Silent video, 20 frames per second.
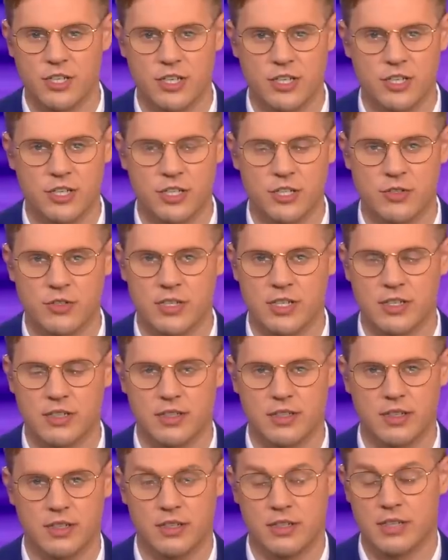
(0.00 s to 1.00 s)
issues
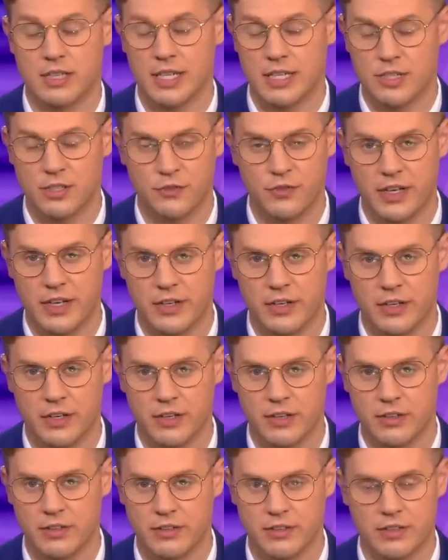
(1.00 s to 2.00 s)
that sex
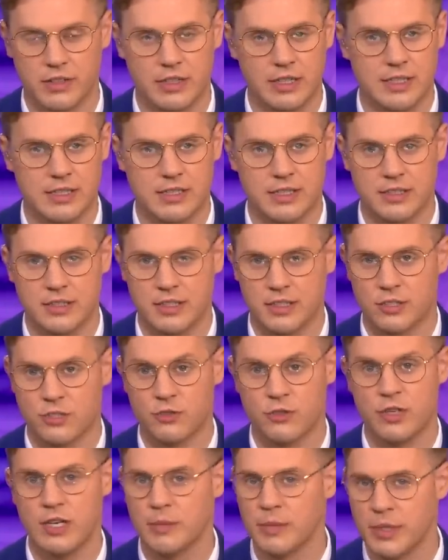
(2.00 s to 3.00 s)
offender list is
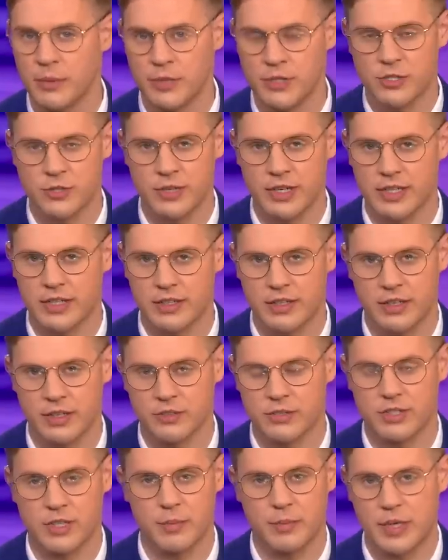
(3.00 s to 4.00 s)
extremely restricted. You know,
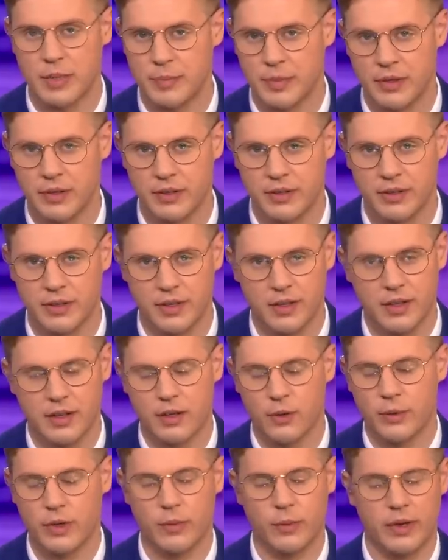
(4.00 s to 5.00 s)
some people
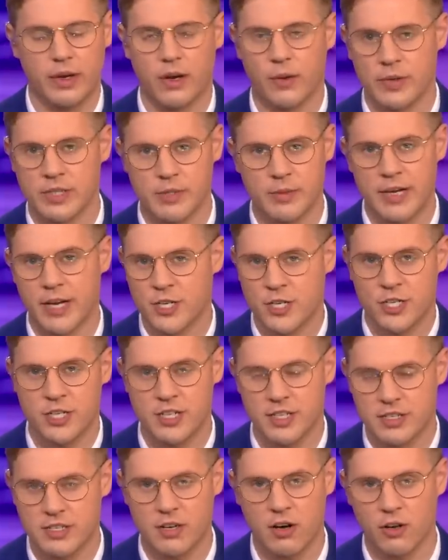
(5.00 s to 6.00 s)
we, we always imagine
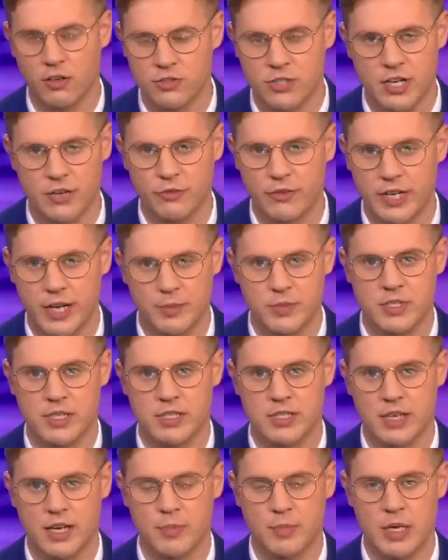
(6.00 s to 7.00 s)
it's all Jeffrey Epstein
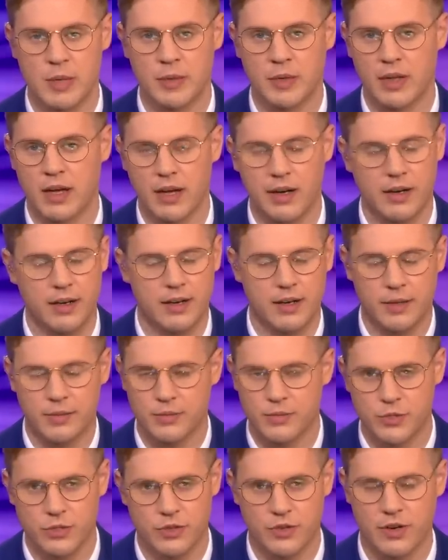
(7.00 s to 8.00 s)
type people on it, and I'm
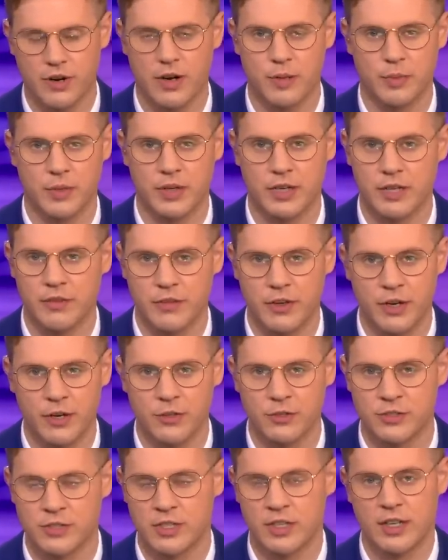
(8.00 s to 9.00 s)
sure there are plenty of
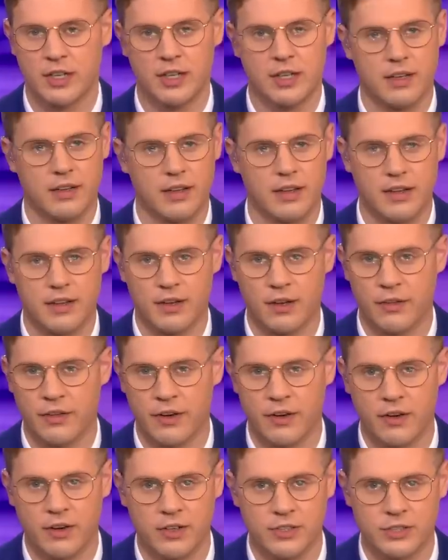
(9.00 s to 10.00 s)
those. Uh, you know,
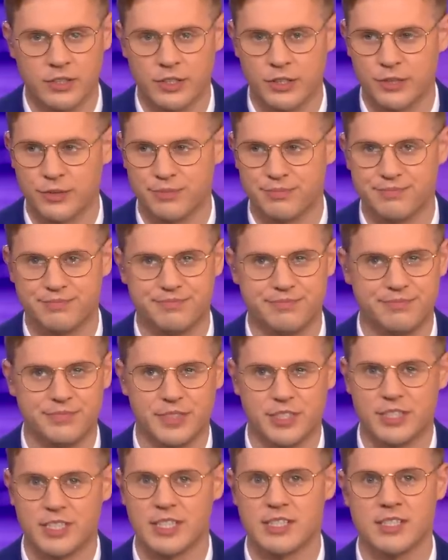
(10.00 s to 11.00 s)
there are also
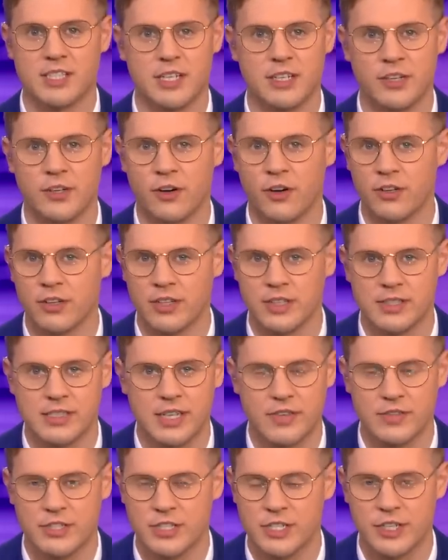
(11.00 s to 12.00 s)
16 year old and a
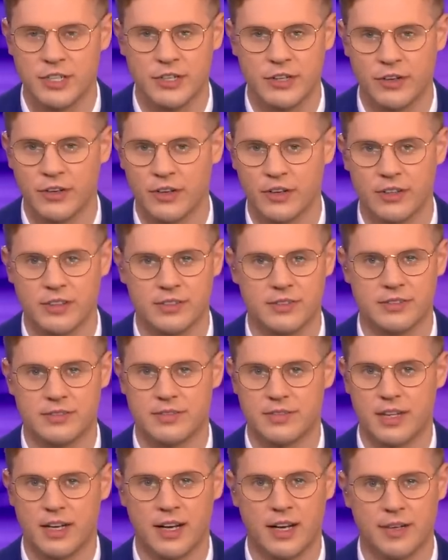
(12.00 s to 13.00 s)
17 year old
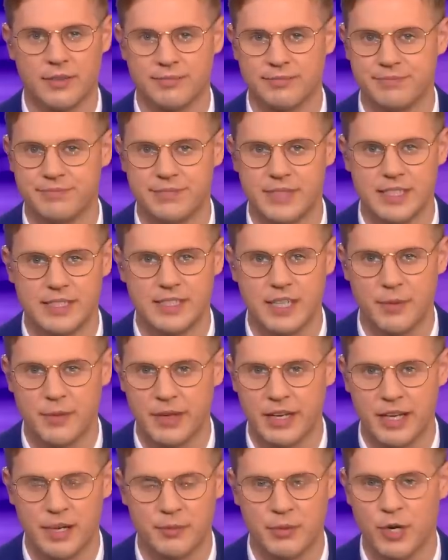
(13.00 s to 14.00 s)
um, did
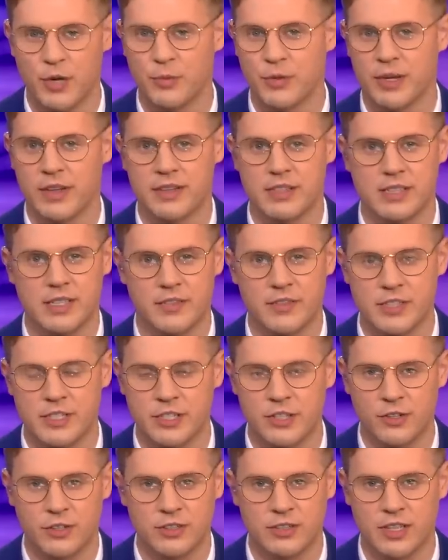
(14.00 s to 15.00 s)
something inappropriate and the 17
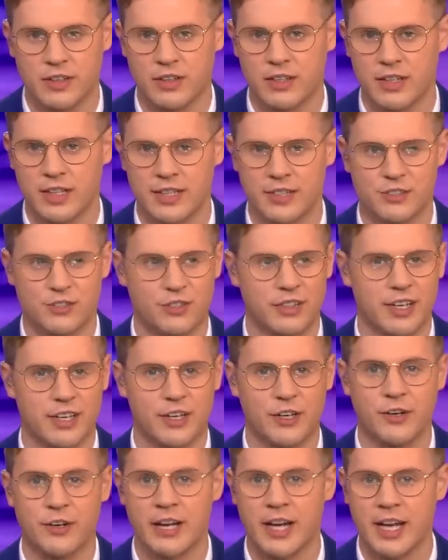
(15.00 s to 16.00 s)
year old's on the list or like
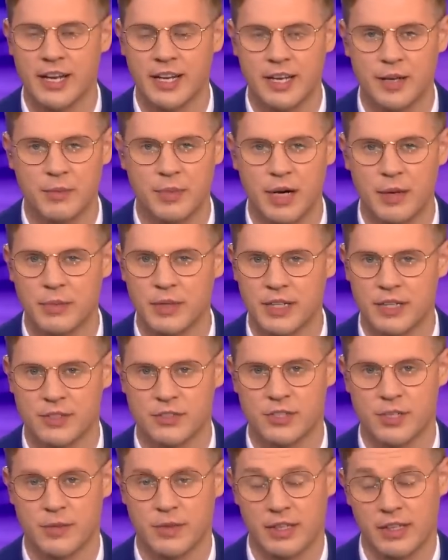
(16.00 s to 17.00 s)
urinating in public or
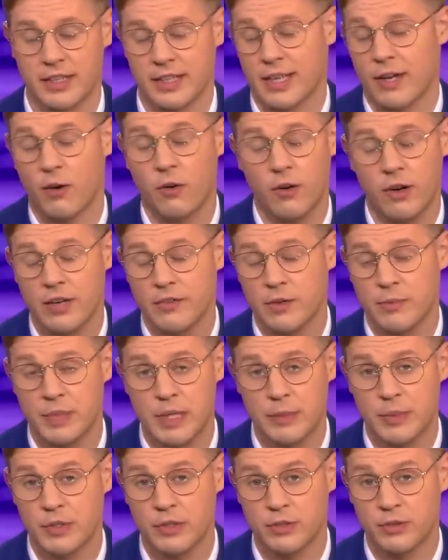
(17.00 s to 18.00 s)
something like that or even
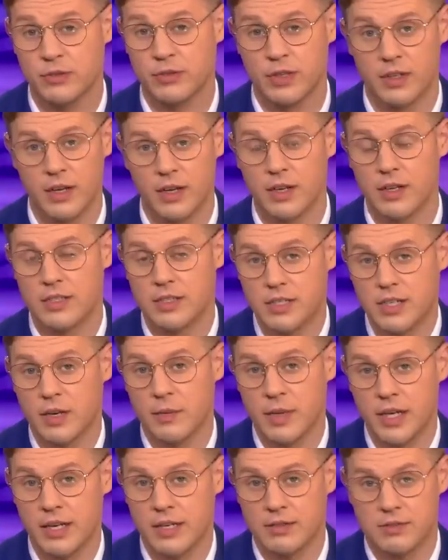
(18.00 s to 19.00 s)
people who
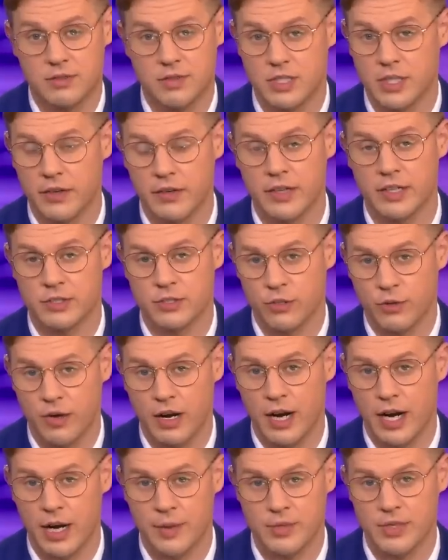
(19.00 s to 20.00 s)
committed serious crimes